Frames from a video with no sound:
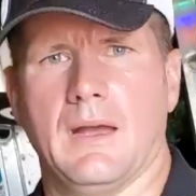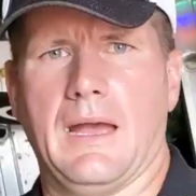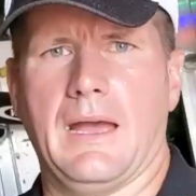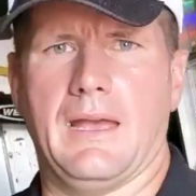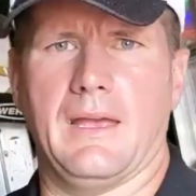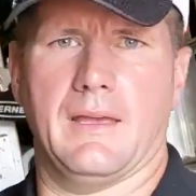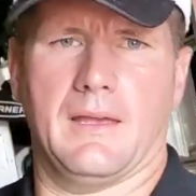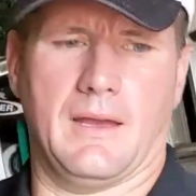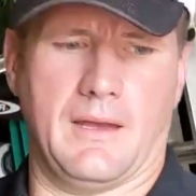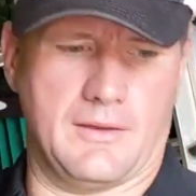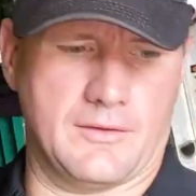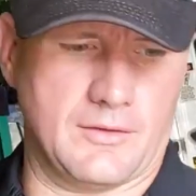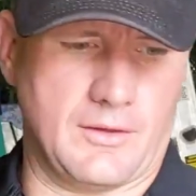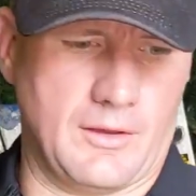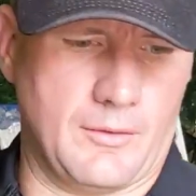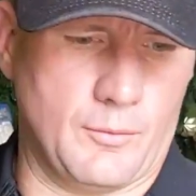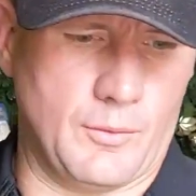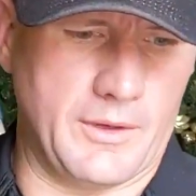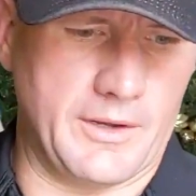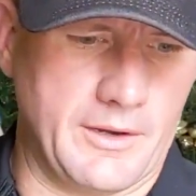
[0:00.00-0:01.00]
Hey guys,
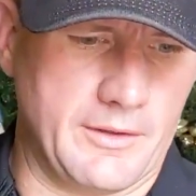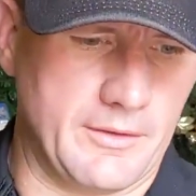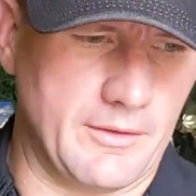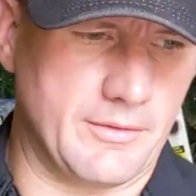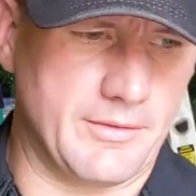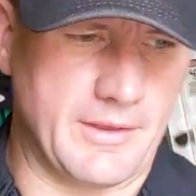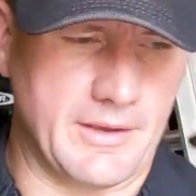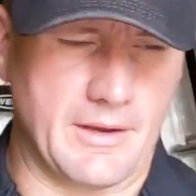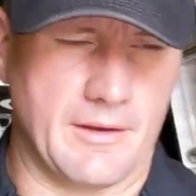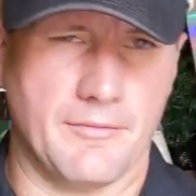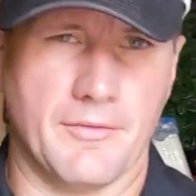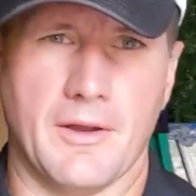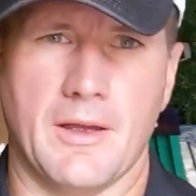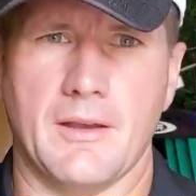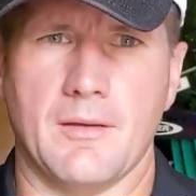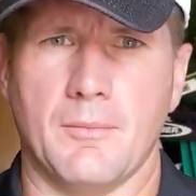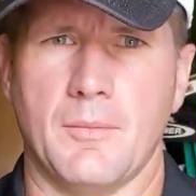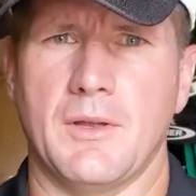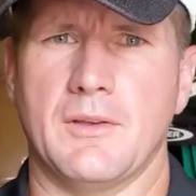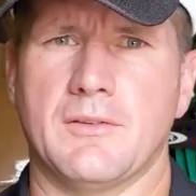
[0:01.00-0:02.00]
one other thing I
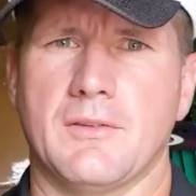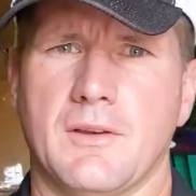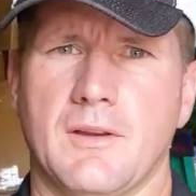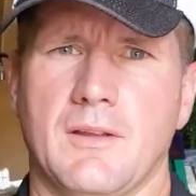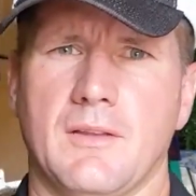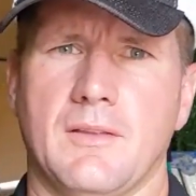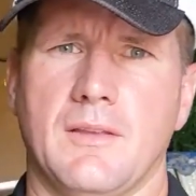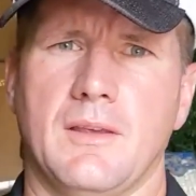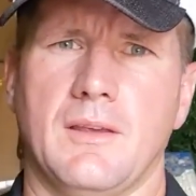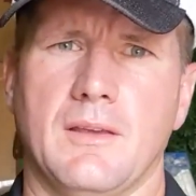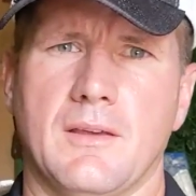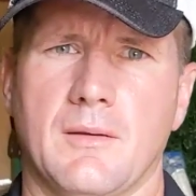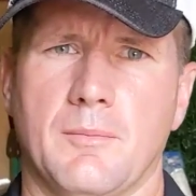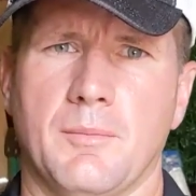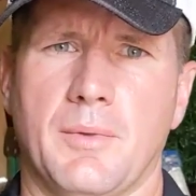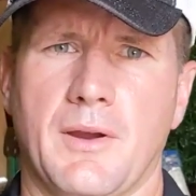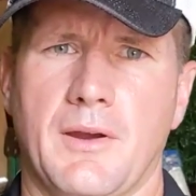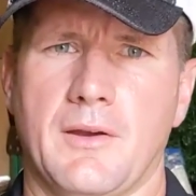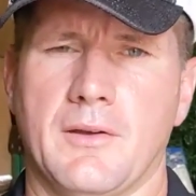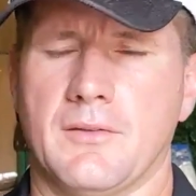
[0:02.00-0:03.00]
forgot to mention in the
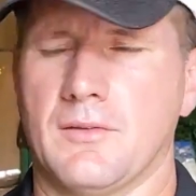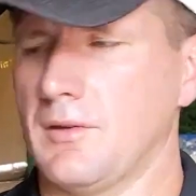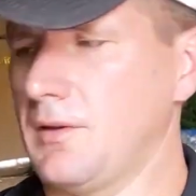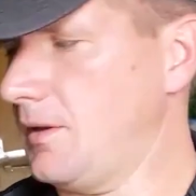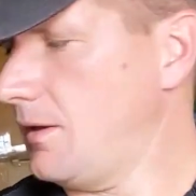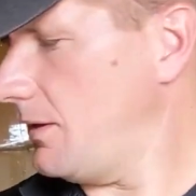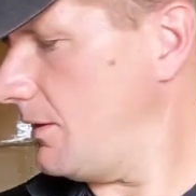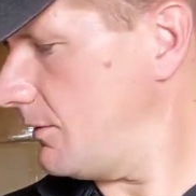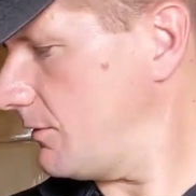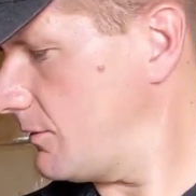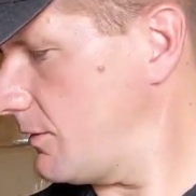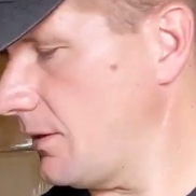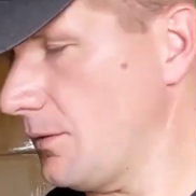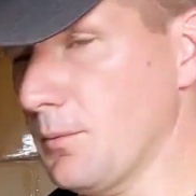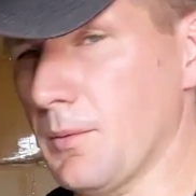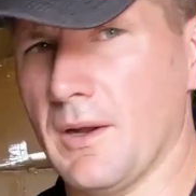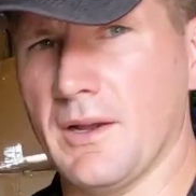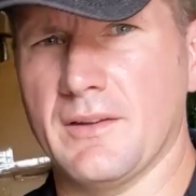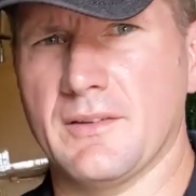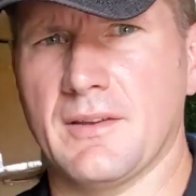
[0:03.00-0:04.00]
comparison is the
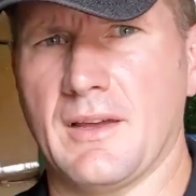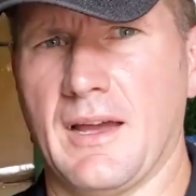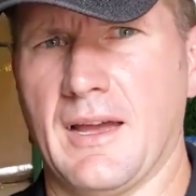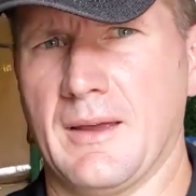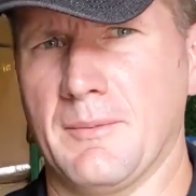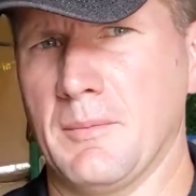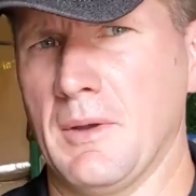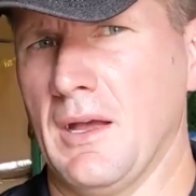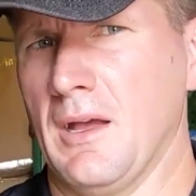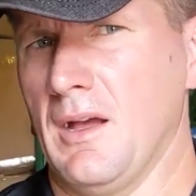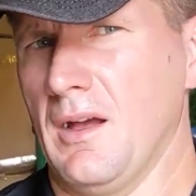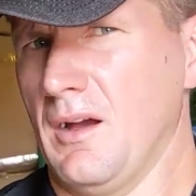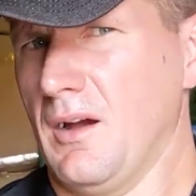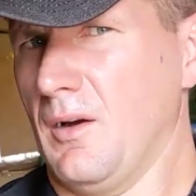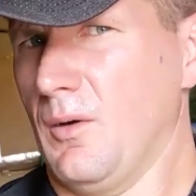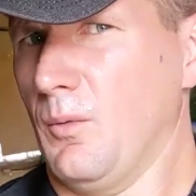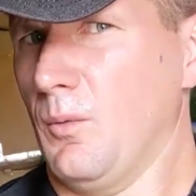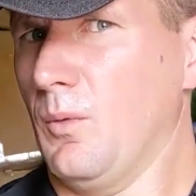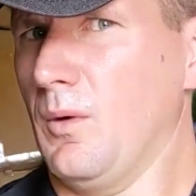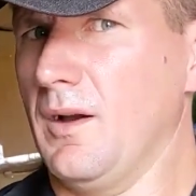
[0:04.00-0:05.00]
runtime.
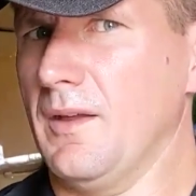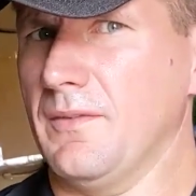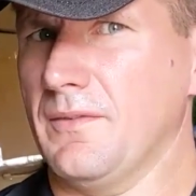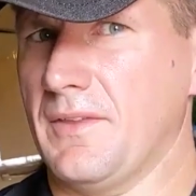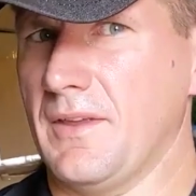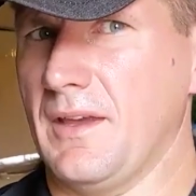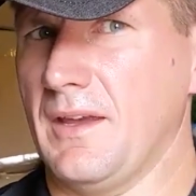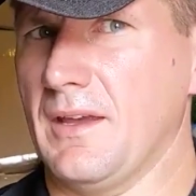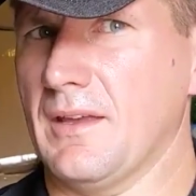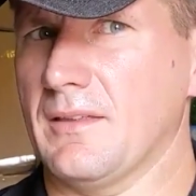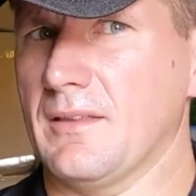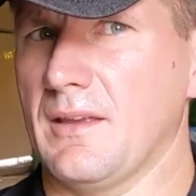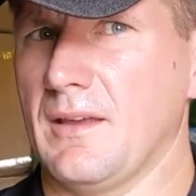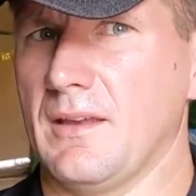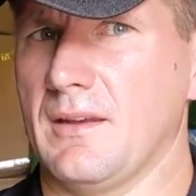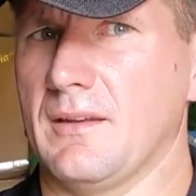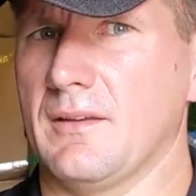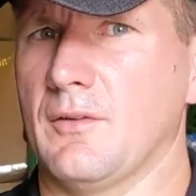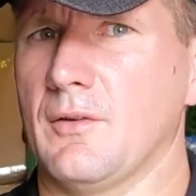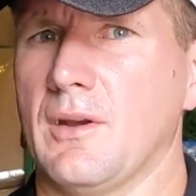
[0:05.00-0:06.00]
One thing
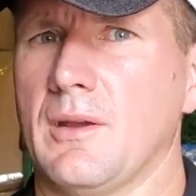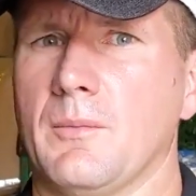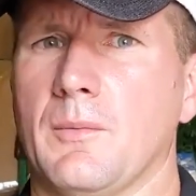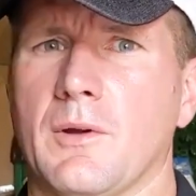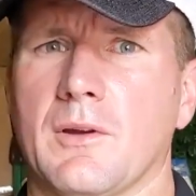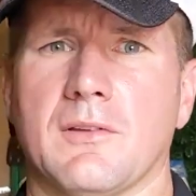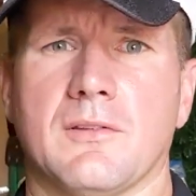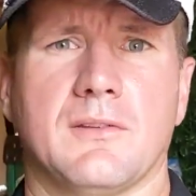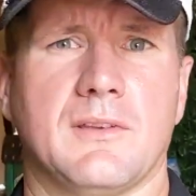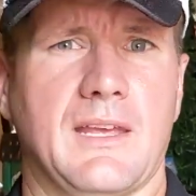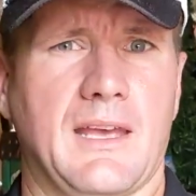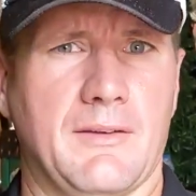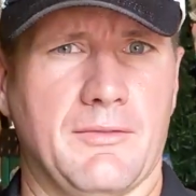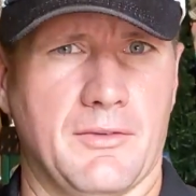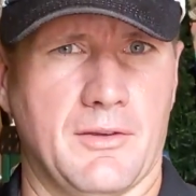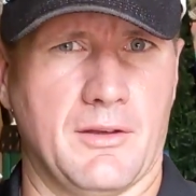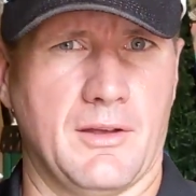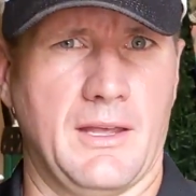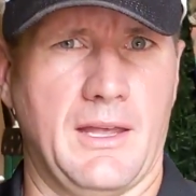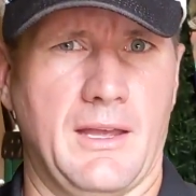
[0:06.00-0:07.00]
that Greenworks
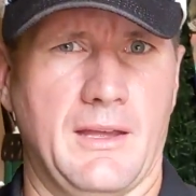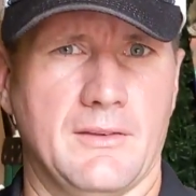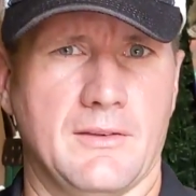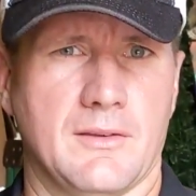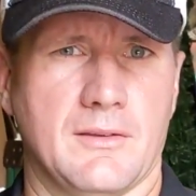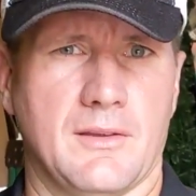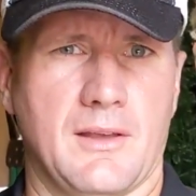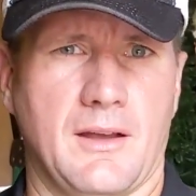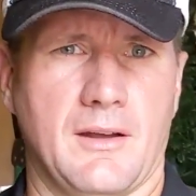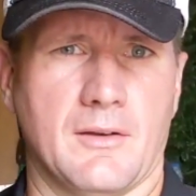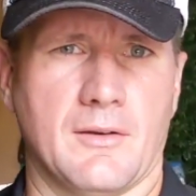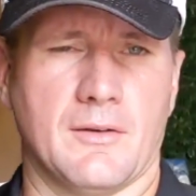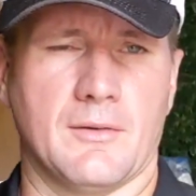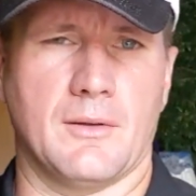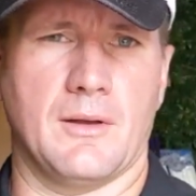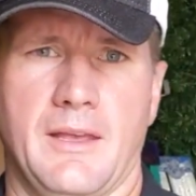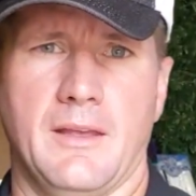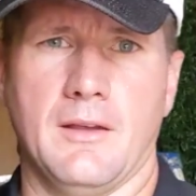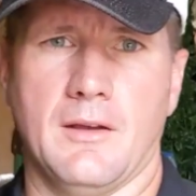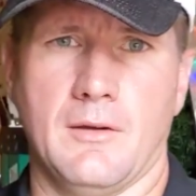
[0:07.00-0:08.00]
definitely edges out
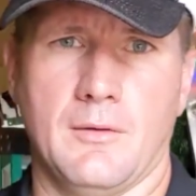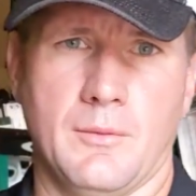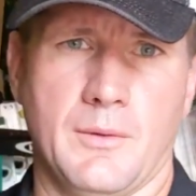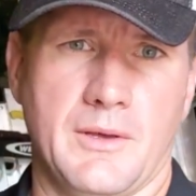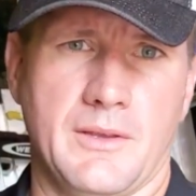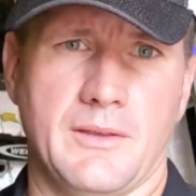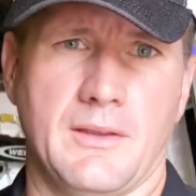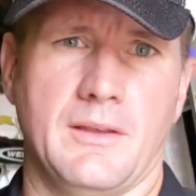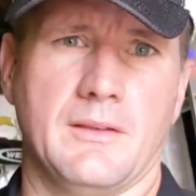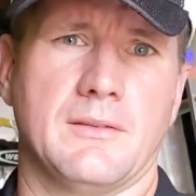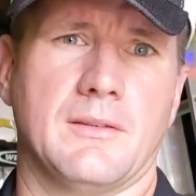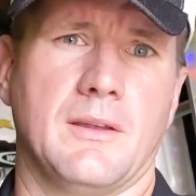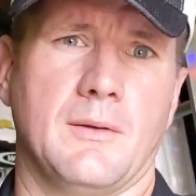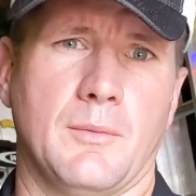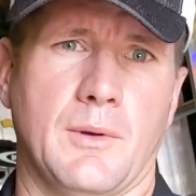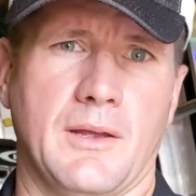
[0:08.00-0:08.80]
EGO with is the